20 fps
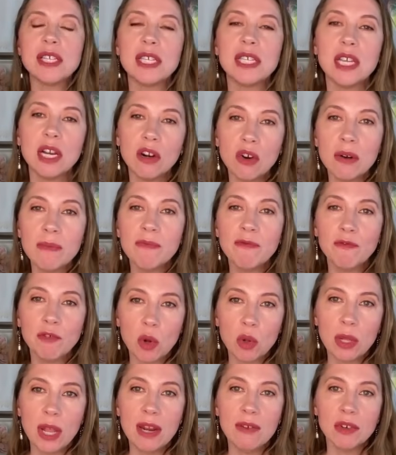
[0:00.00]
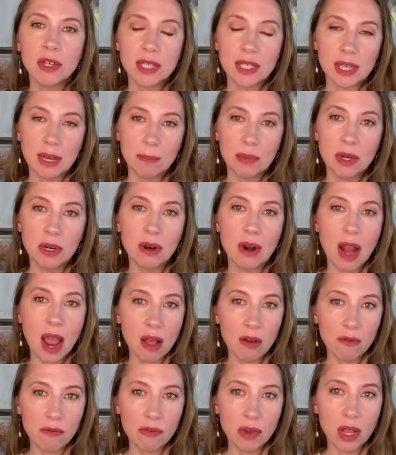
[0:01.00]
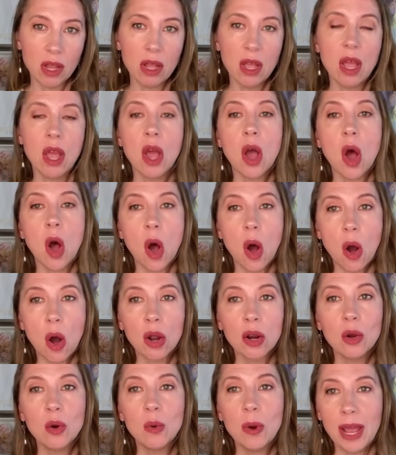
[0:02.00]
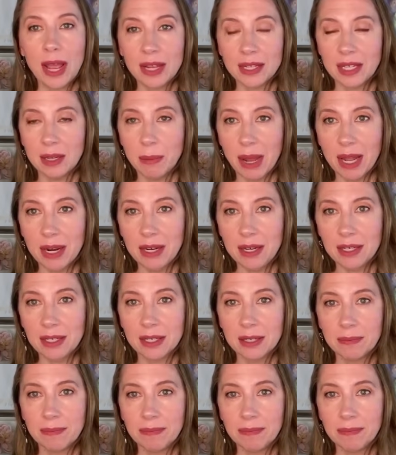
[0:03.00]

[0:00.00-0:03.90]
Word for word: serum folate receptor alpha autoantibodies.